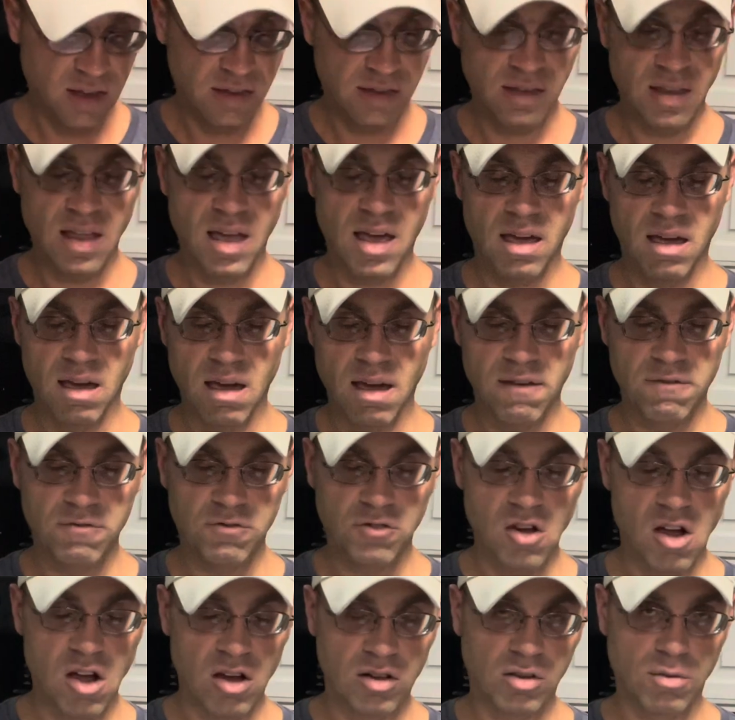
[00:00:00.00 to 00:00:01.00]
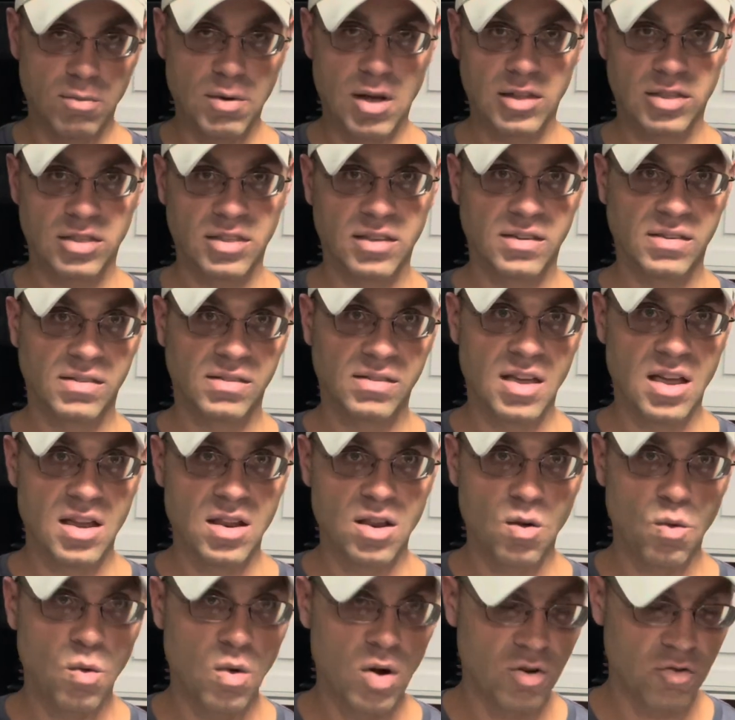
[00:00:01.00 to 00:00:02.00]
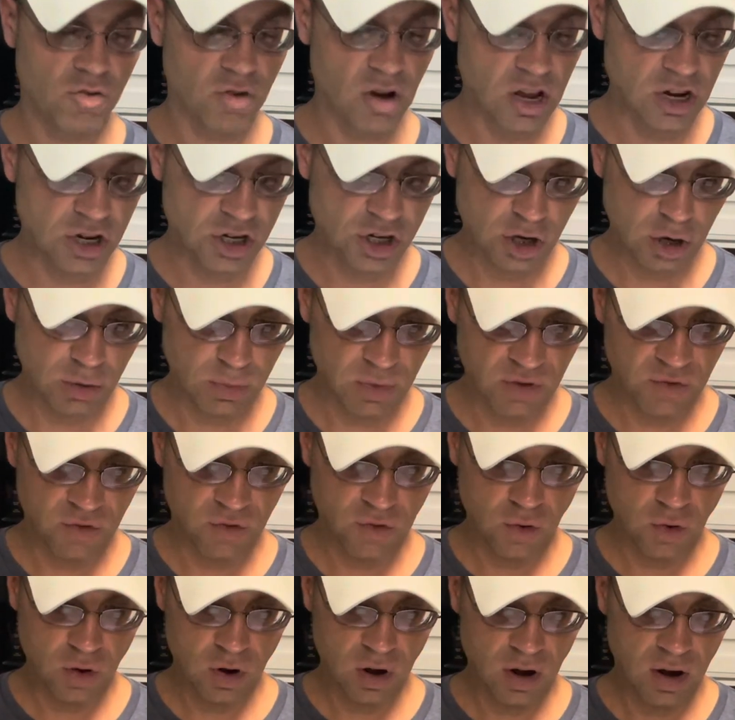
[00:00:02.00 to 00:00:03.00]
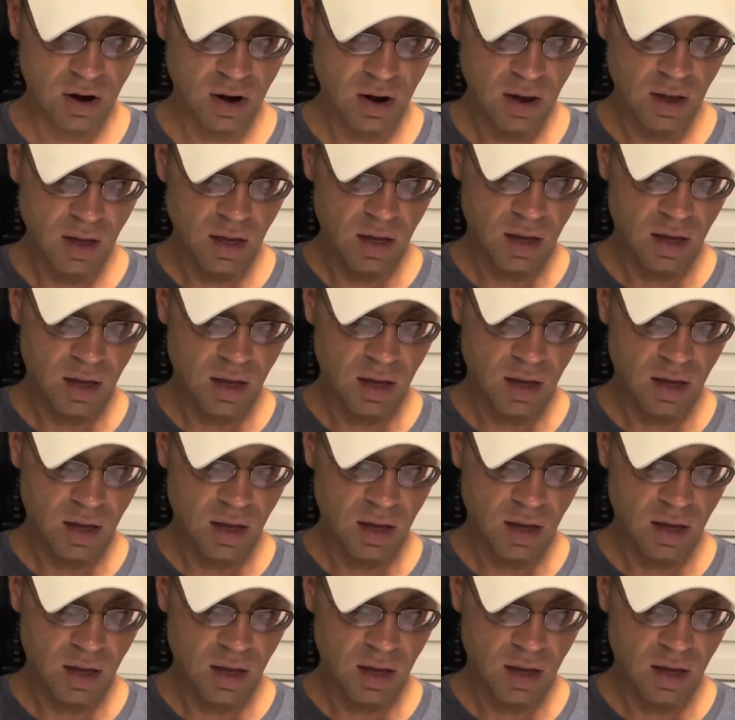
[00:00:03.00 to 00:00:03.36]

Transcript: I've talked about this 10-to-1 ratio before.